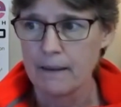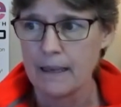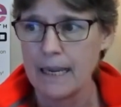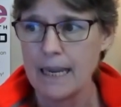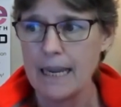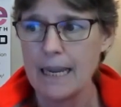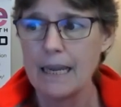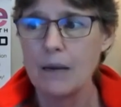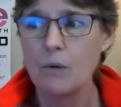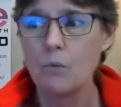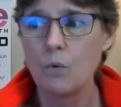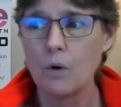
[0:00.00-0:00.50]

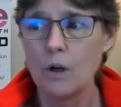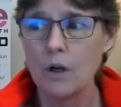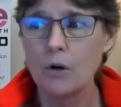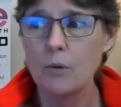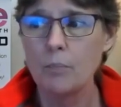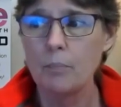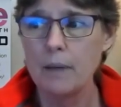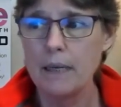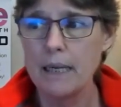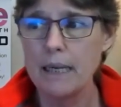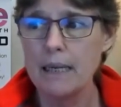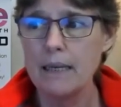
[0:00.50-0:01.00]
It will
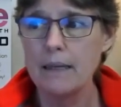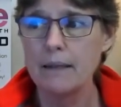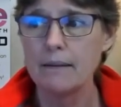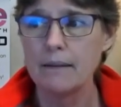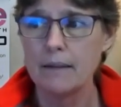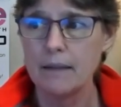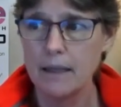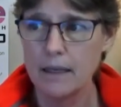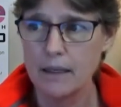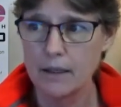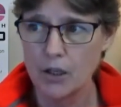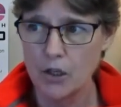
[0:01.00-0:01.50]
be
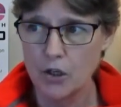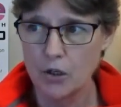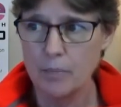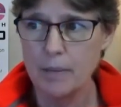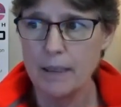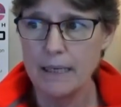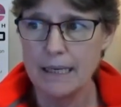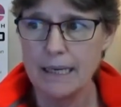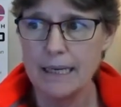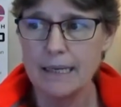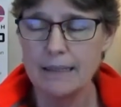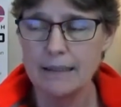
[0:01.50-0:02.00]
the
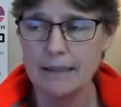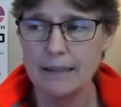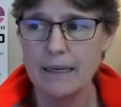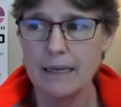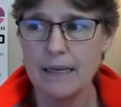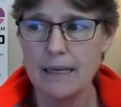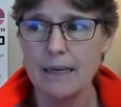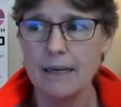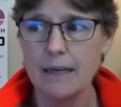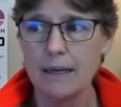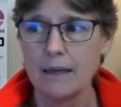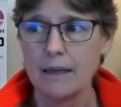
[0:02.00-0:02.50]

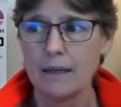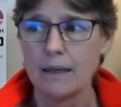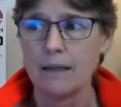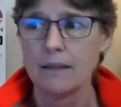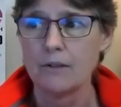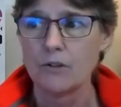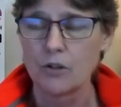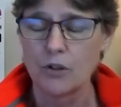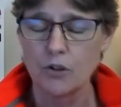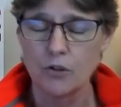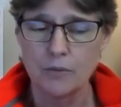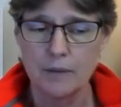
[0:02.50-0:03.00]
CBDC
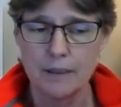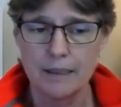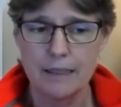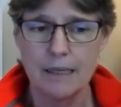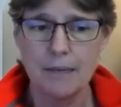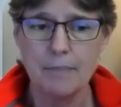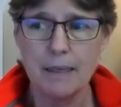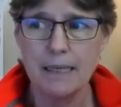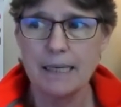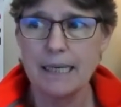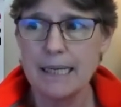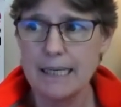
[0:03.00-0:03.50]

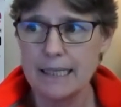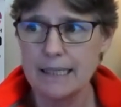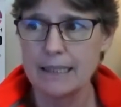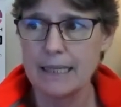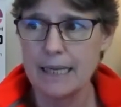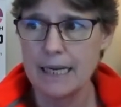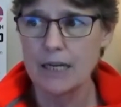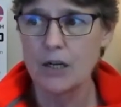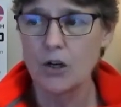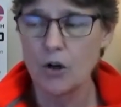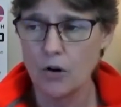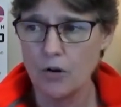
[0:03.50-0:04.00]

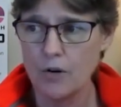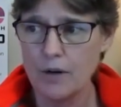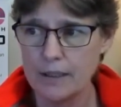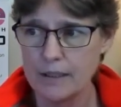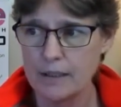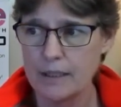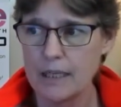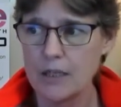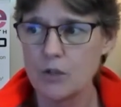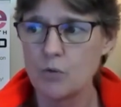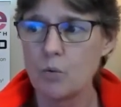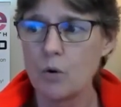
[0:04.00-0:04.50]

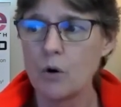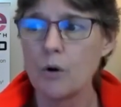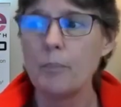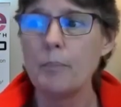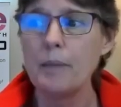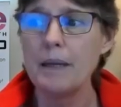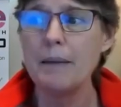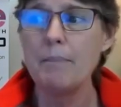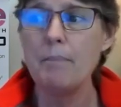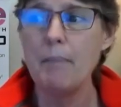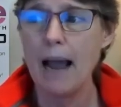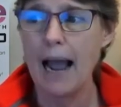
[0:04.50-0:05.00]
currencies will
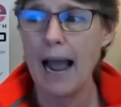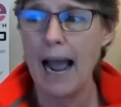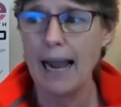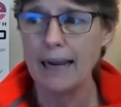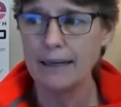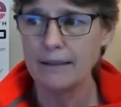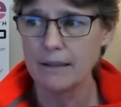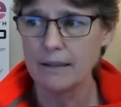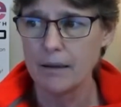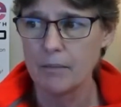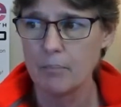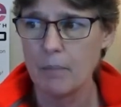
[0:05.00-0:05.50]
be
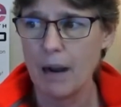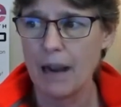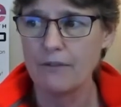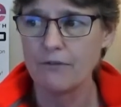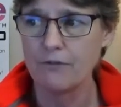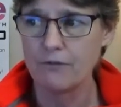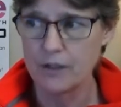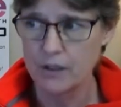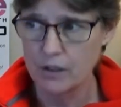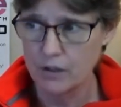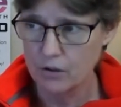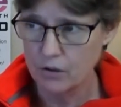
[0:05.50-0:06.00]
backed by
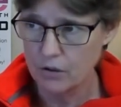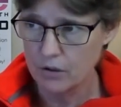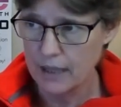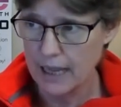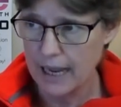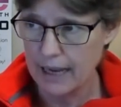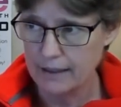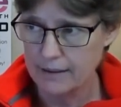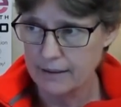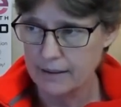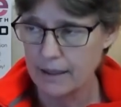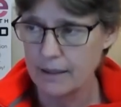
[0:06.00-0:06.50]
physical
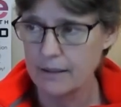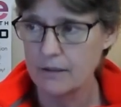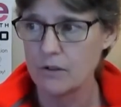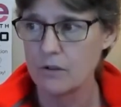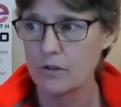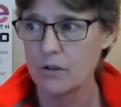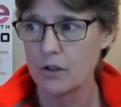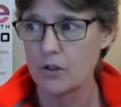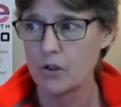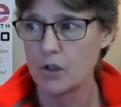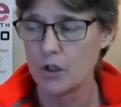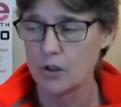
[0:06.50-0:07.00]
assets
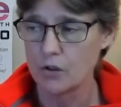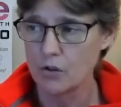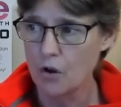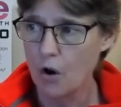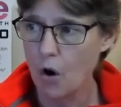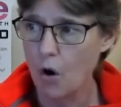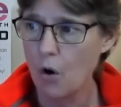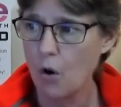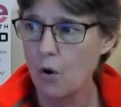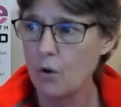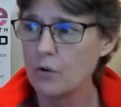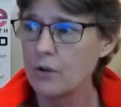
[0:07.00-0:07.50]
such as
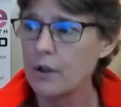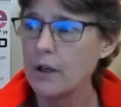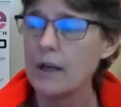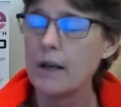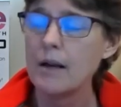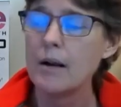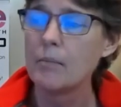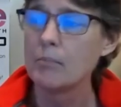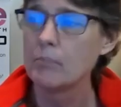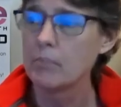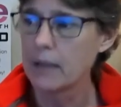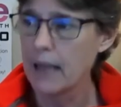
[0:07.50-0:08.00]
gold,
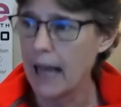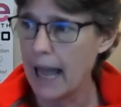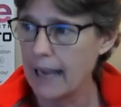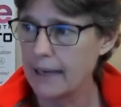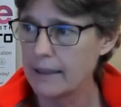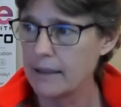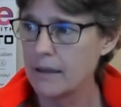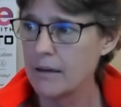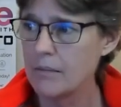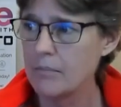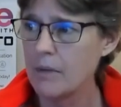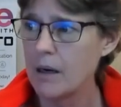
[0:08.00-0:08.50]

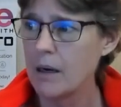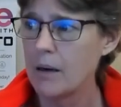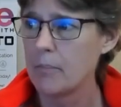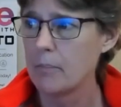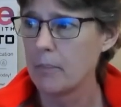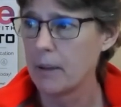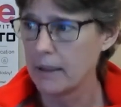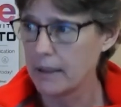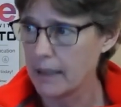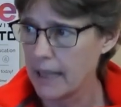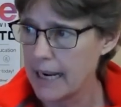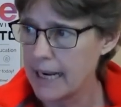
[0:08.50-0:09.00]
platinum,
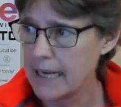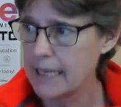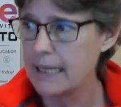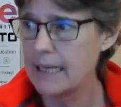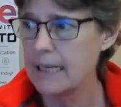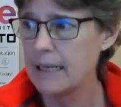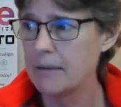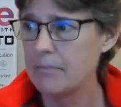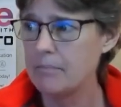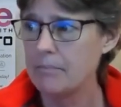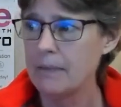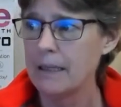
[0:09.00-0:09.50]

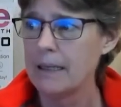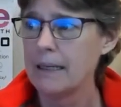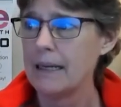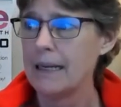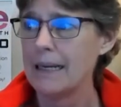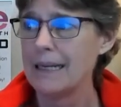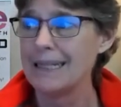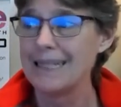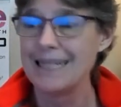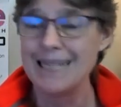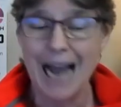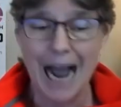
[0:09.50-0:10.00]
palladium,
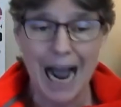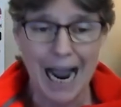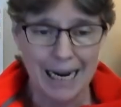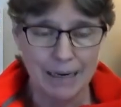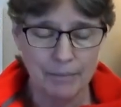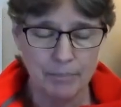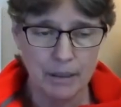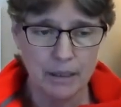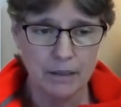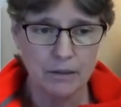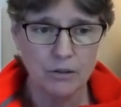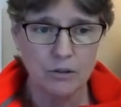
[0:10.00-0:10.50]

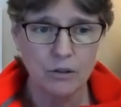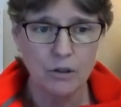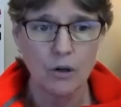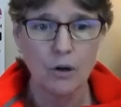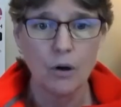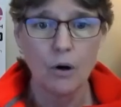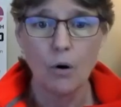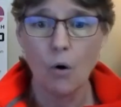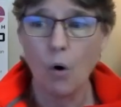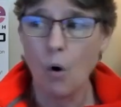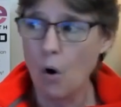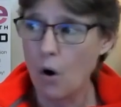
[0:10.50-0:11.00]
diamonds,
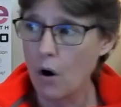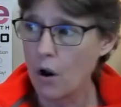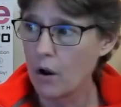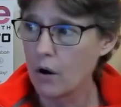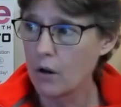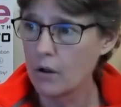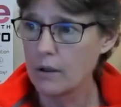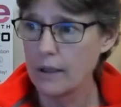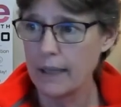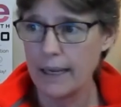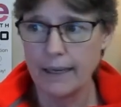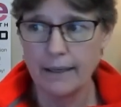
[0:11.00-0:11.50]

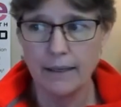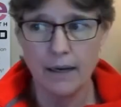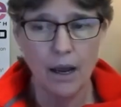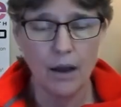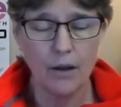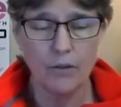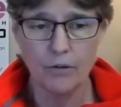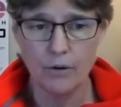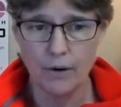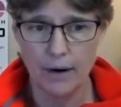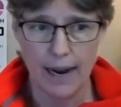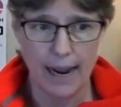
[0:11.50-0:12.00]
oil, and
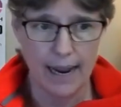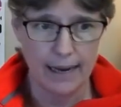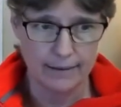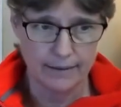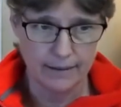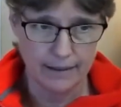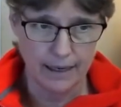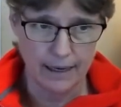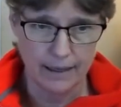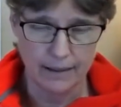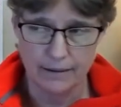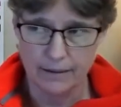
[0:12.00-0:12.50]
other
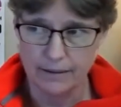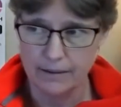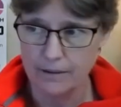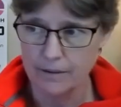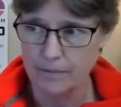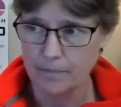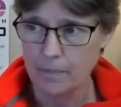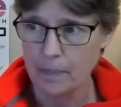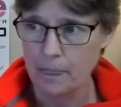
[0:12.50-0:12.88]
assets.